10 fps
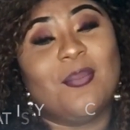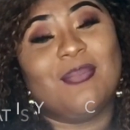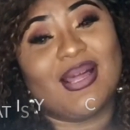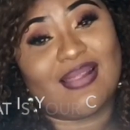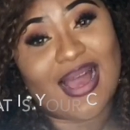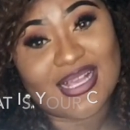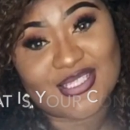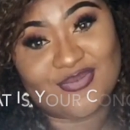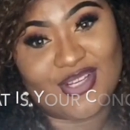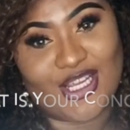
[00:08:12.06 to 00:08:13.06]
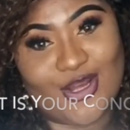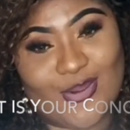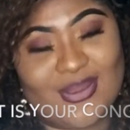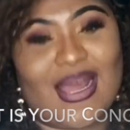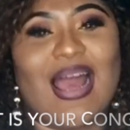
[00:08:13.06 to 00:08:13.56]
my last
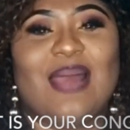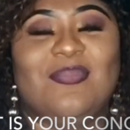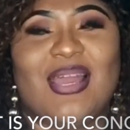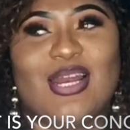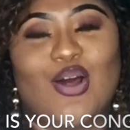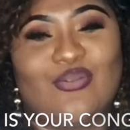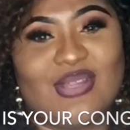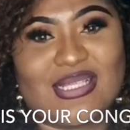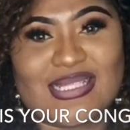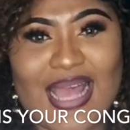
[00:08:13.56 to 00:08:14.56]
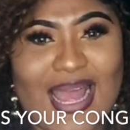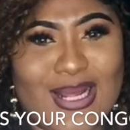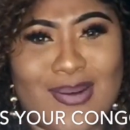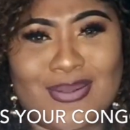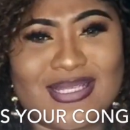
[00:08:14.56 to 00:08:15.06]
video that I made of this
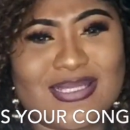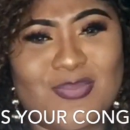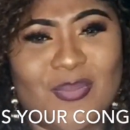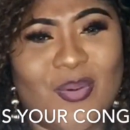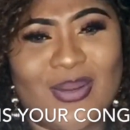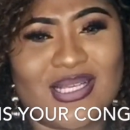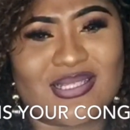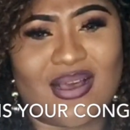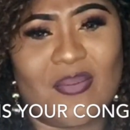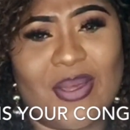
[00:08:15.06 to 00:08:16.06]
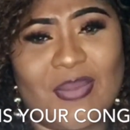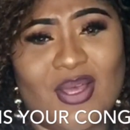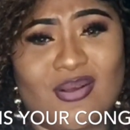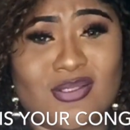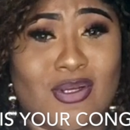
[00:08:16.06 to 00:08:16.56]
tag, Congolese people wanted to come at
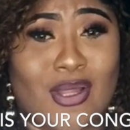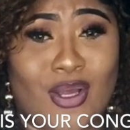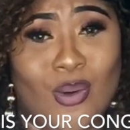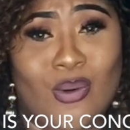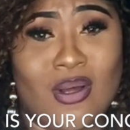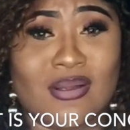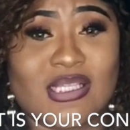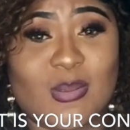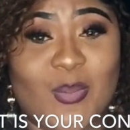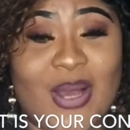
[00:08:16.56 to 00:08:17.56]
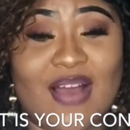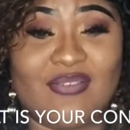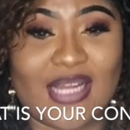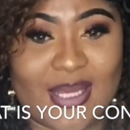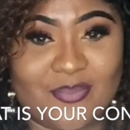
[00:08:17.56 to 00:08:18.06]
me because they're like, oh, Congolese people
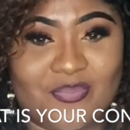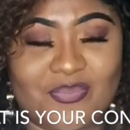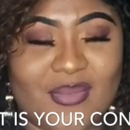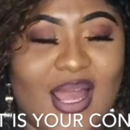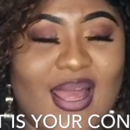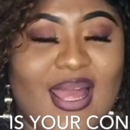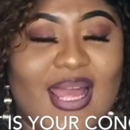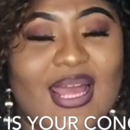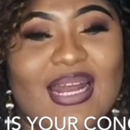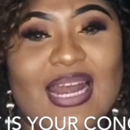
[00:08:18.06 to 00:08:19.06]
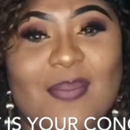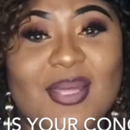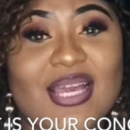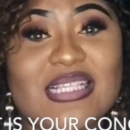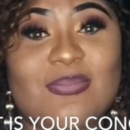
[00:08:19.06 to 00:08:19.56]
have name. Let
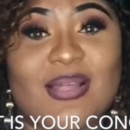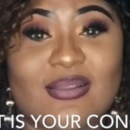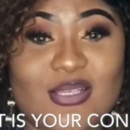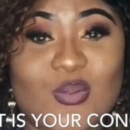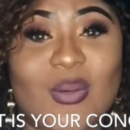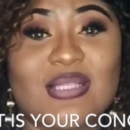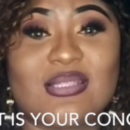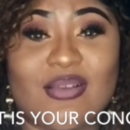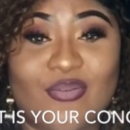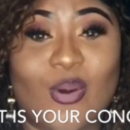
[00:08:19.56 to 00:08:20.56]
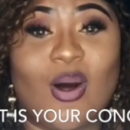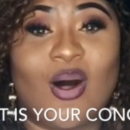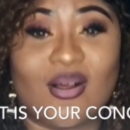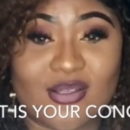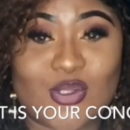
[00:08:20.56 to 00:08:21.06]
me explain this once and for
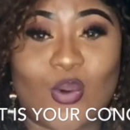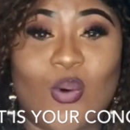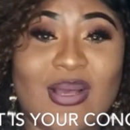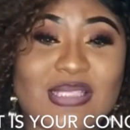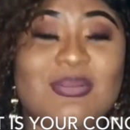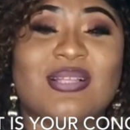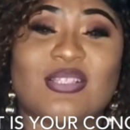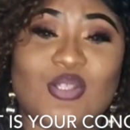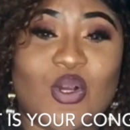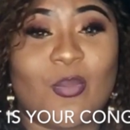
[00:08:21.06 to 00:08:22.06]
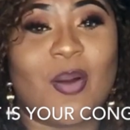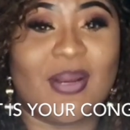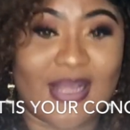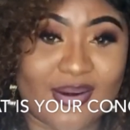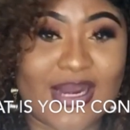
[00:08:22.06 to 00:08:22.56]
all. So go explain this to your mom
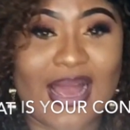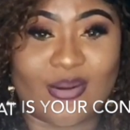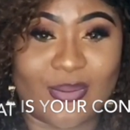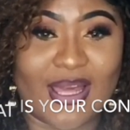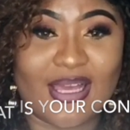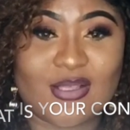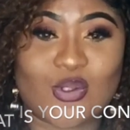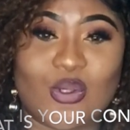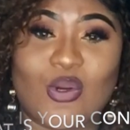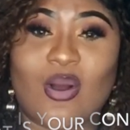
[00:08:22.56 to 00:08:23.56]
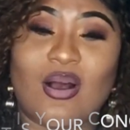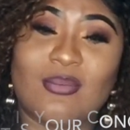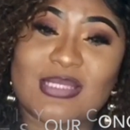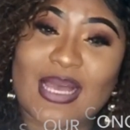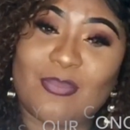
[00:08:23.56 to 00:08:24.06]
and your dad, okay? So you don't
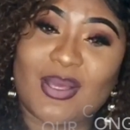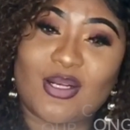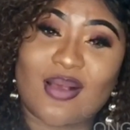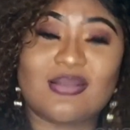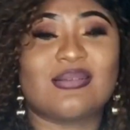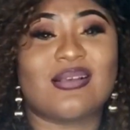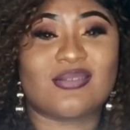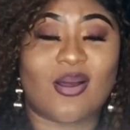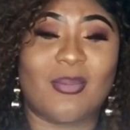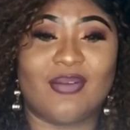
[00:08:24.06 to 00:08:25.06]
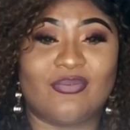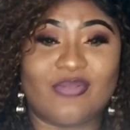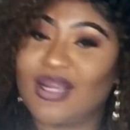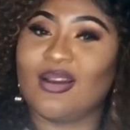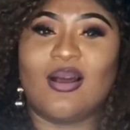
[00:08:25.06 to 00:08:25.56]
come typing nonsense on my
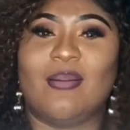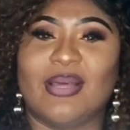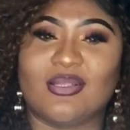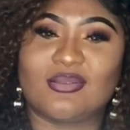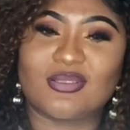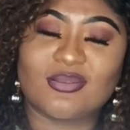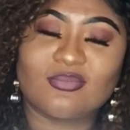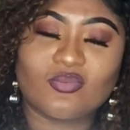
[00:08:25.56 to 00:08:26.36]
freaking comments.